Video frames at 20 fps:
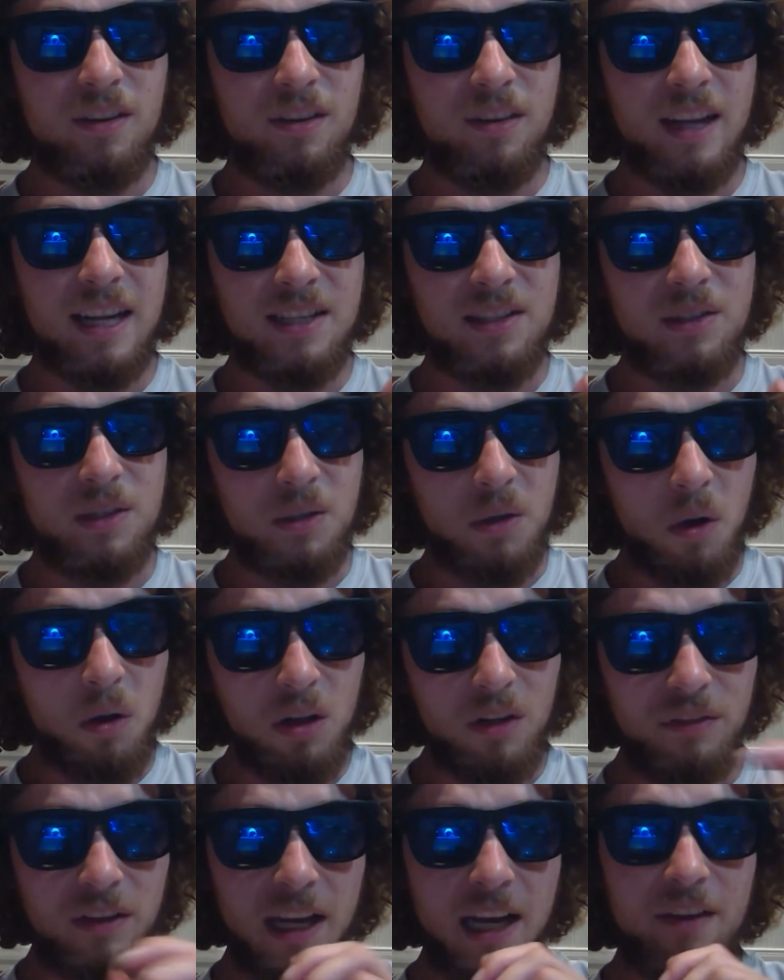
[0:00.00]
the
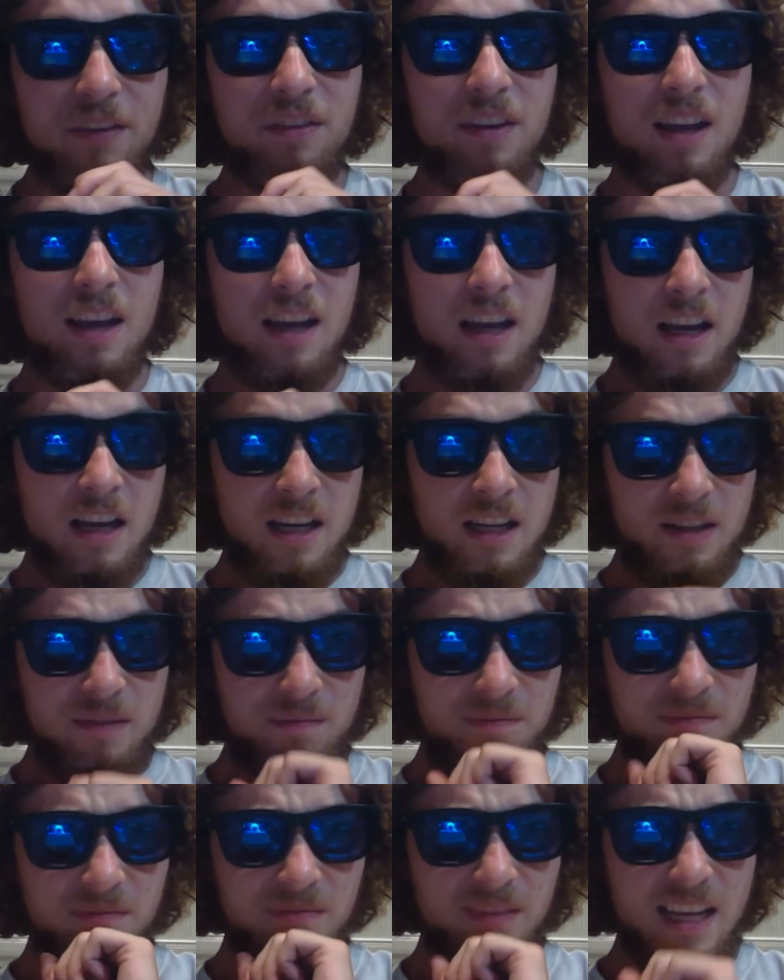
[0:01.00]
goal of life,
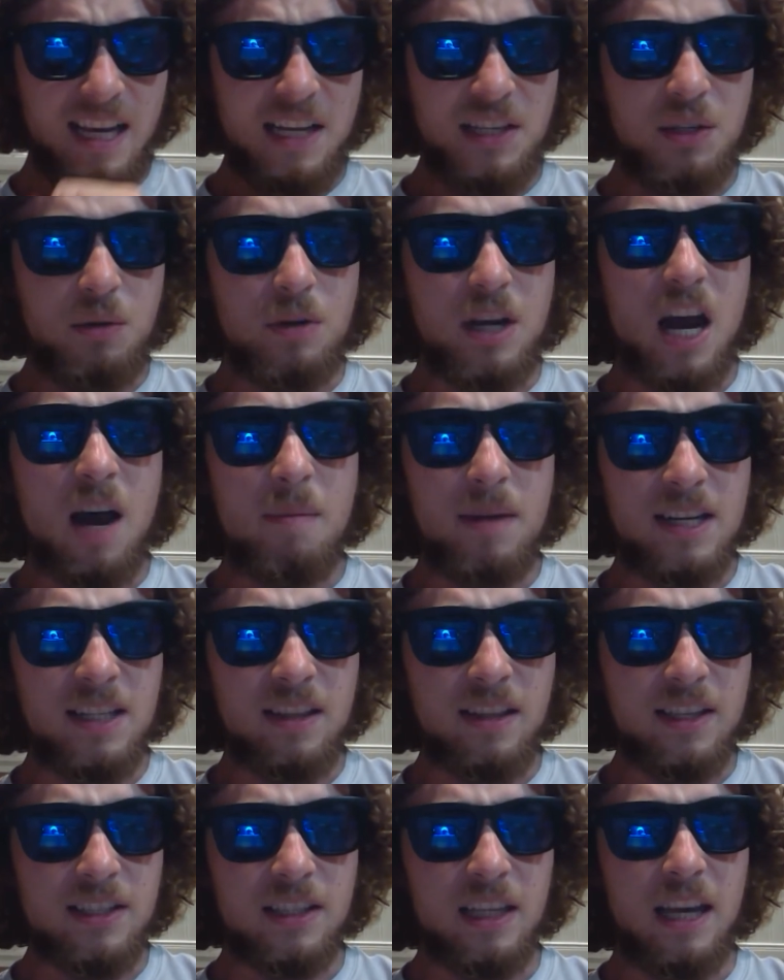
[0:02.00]
is you come into
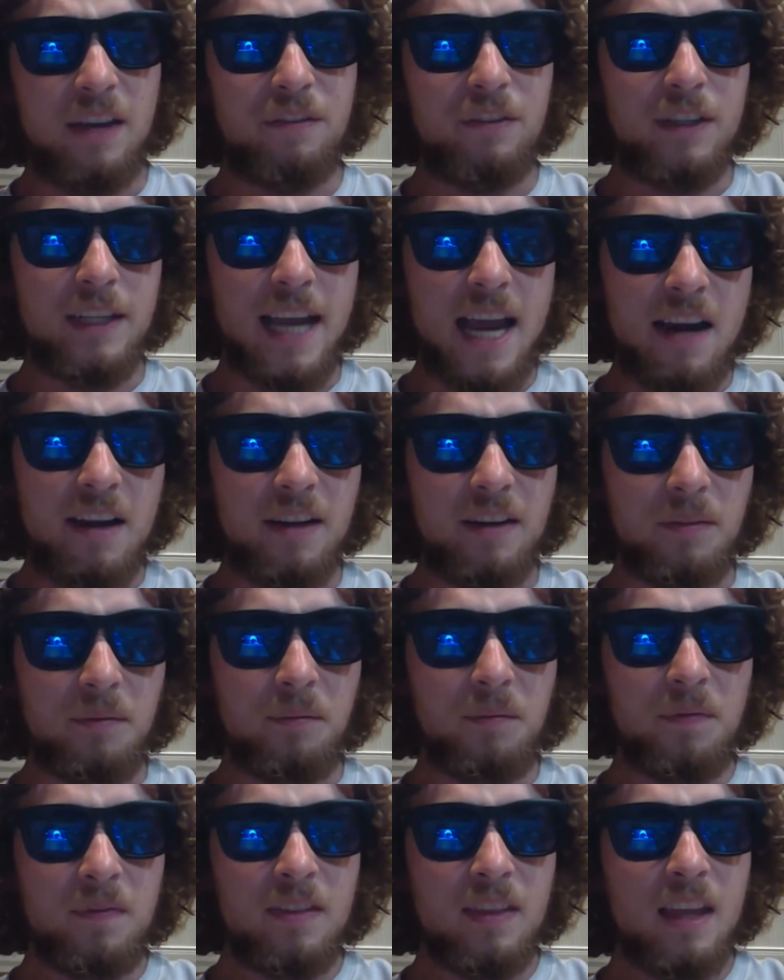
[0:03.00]
this life forgetting.
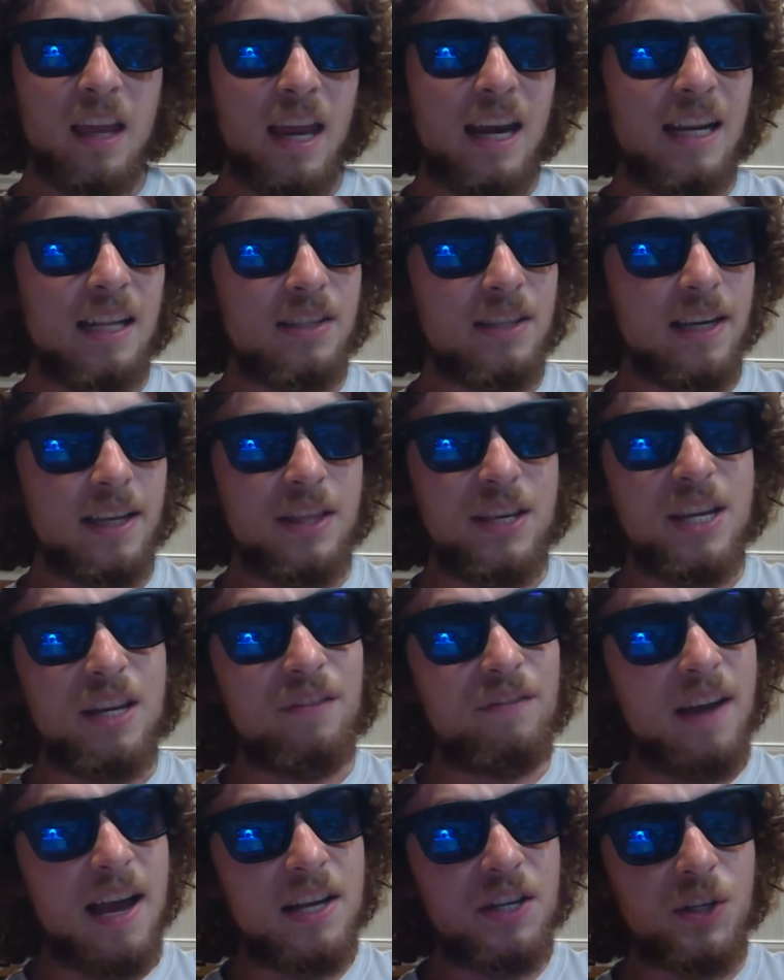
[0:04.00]
And it's like the
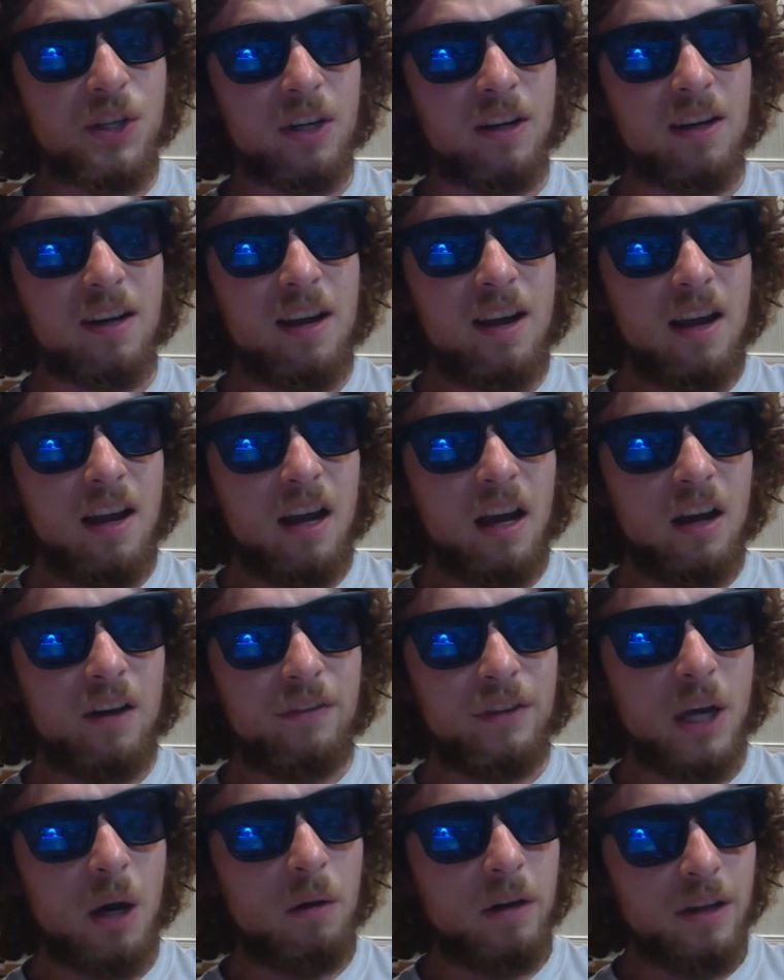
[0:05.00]
adventure
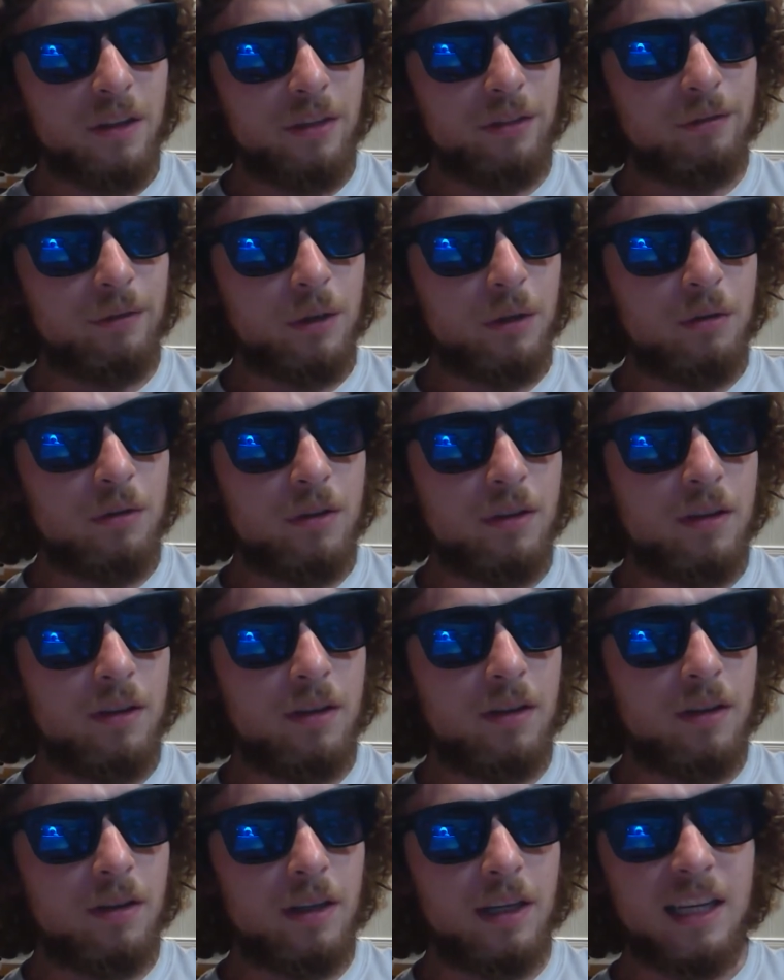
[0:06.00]
of going through,
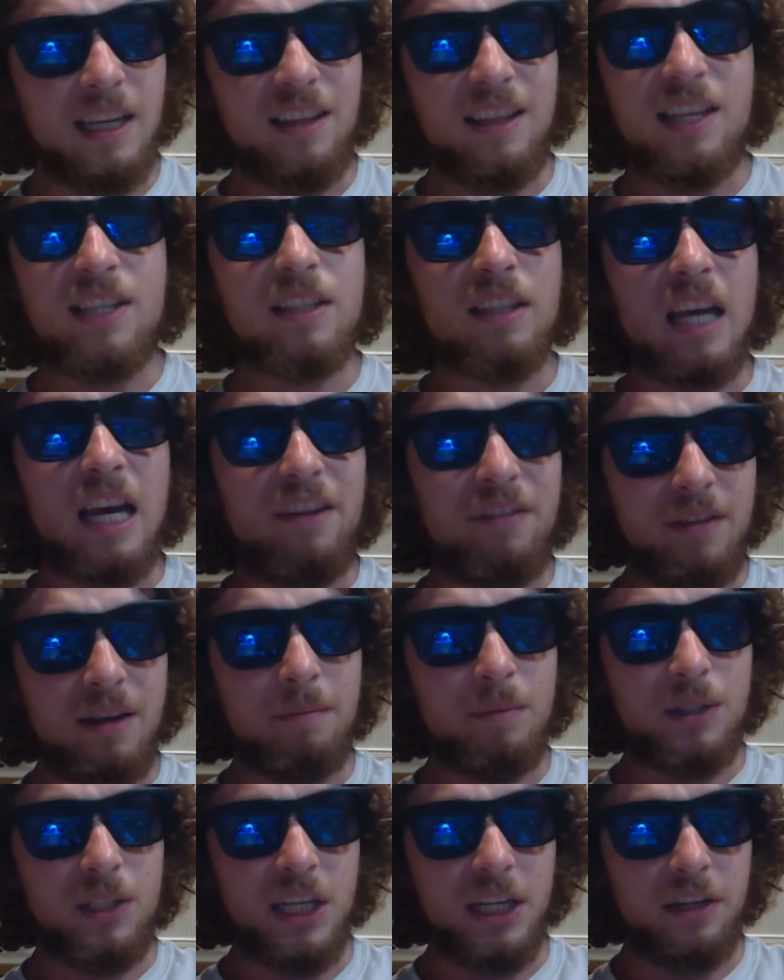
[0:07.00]
in this life in
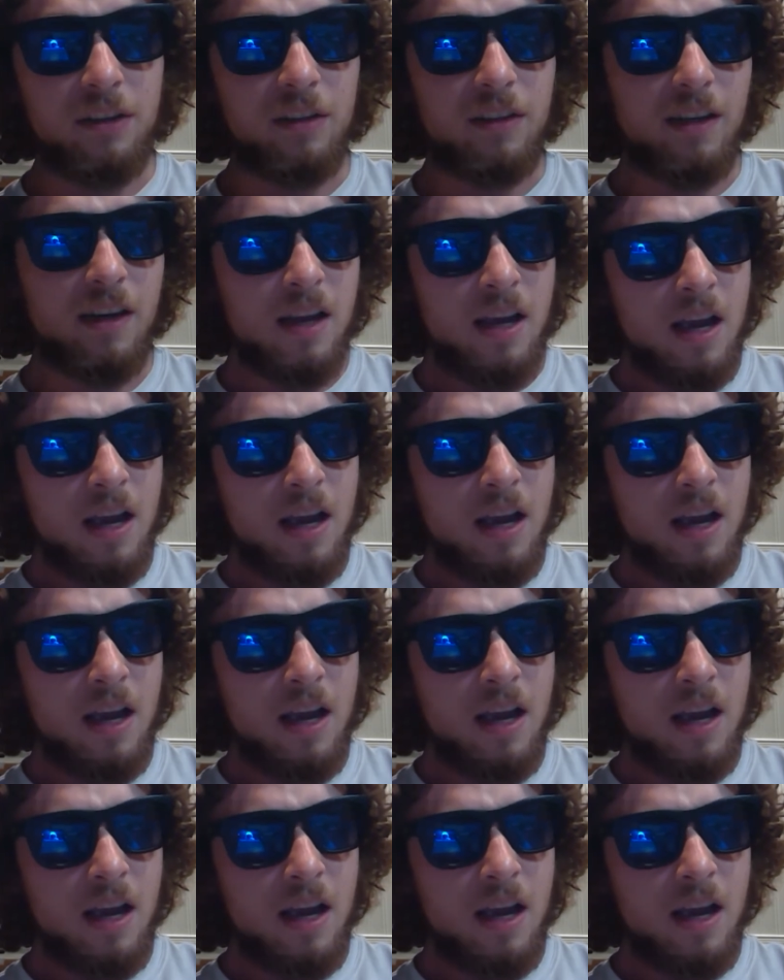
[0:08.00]
particular,